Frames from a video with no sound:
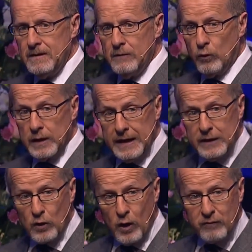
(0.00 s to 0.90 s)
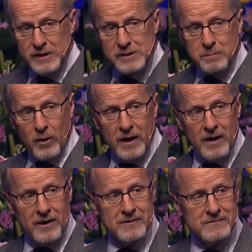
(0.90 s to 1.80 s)
If we linger over His
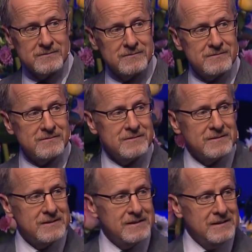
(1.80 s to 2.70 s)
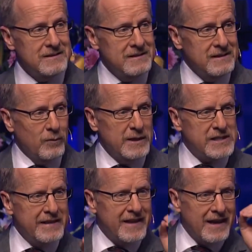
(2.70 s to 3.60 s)
prayer, we
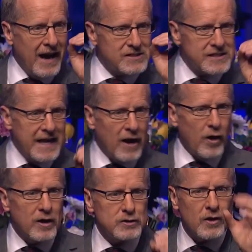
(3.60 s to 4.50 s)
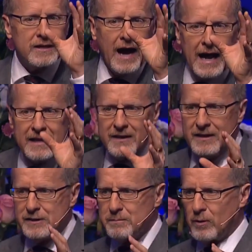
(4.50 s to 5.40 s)
see that God's character guided
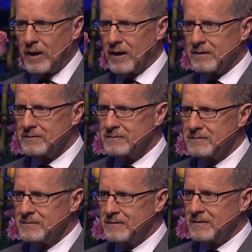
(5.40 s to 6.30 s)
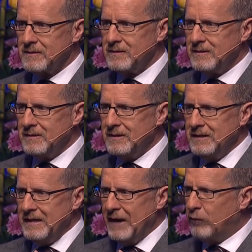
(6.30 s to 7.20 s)
His prayer.
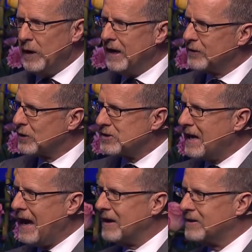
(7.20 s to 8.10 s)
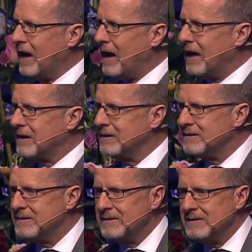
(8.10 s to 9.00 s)
If we understand God
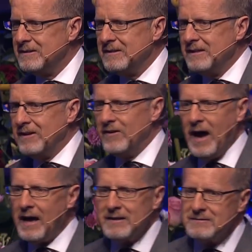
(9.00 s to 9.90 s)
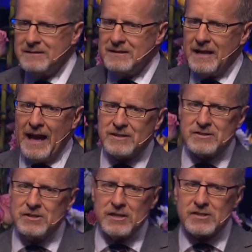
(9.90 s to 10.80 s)
not as
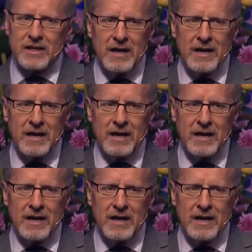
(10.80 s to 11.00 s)
just a